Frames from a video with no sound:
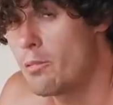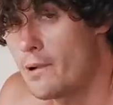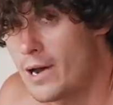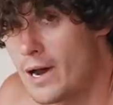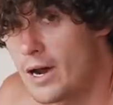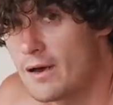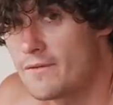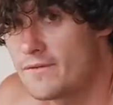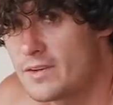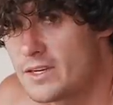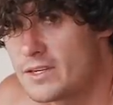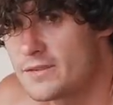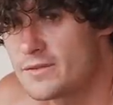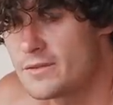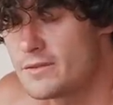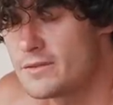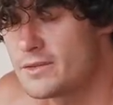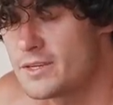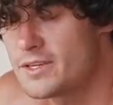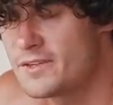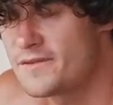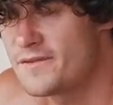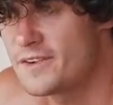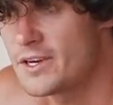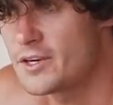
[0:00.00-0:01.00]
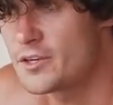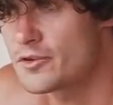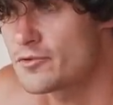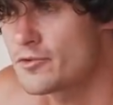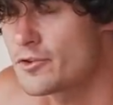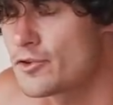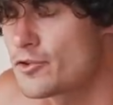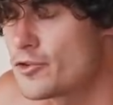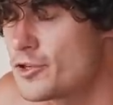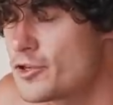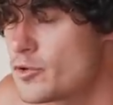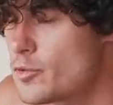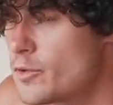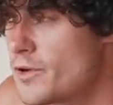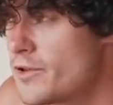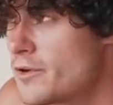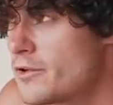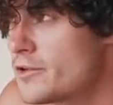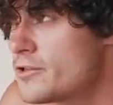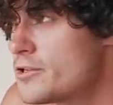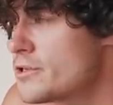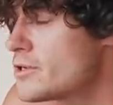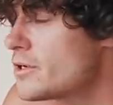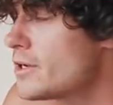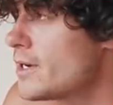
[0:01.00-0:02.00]
part of these these fitness retreats with
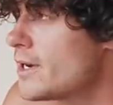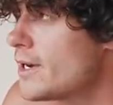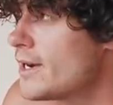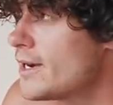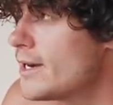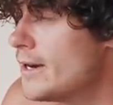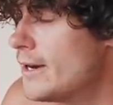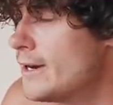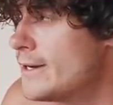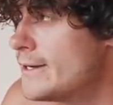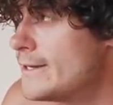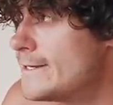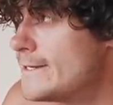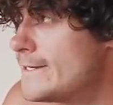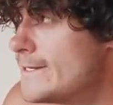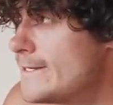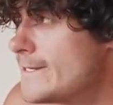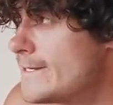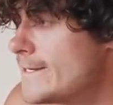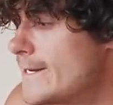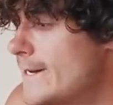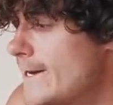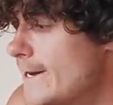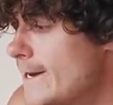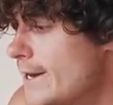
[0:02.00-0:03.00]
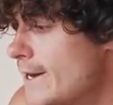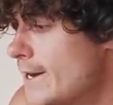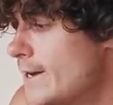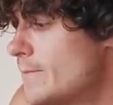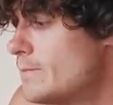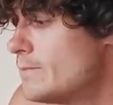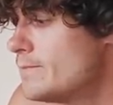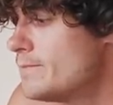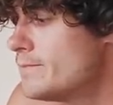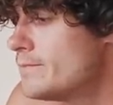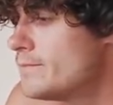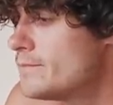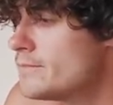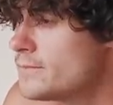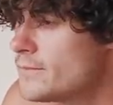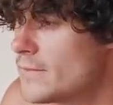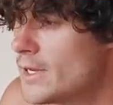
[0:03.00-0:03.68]
us, and um,